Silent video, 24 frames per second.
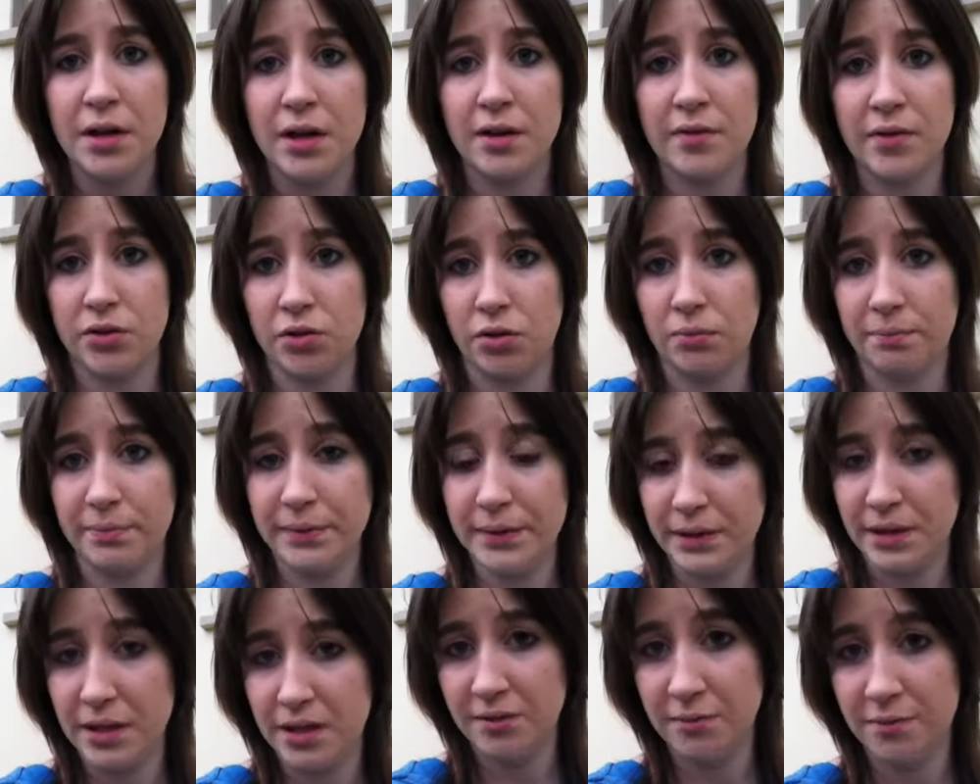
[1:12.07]
If you don't
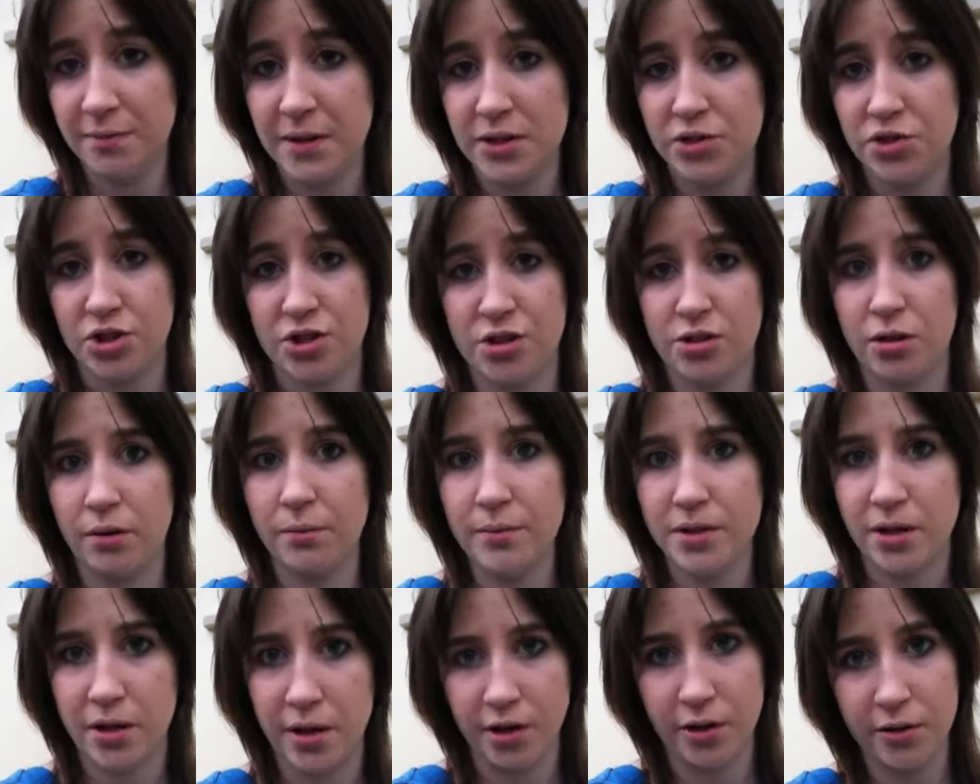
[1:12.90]
believe me, just
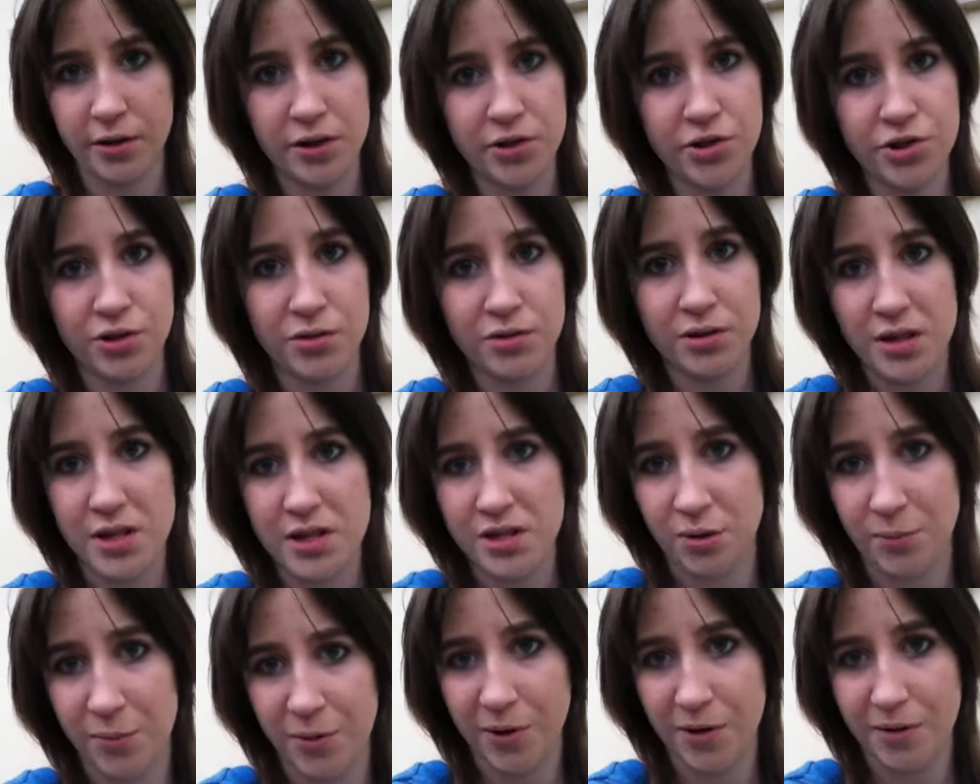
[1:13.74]
come to Ireland during the
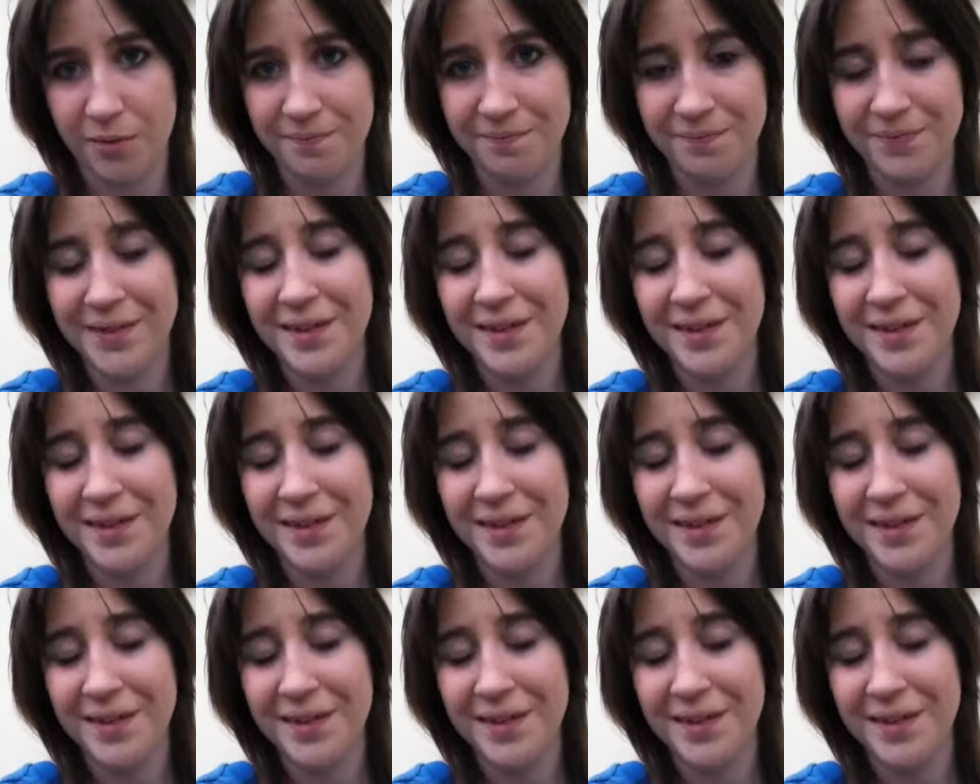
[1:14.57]
summer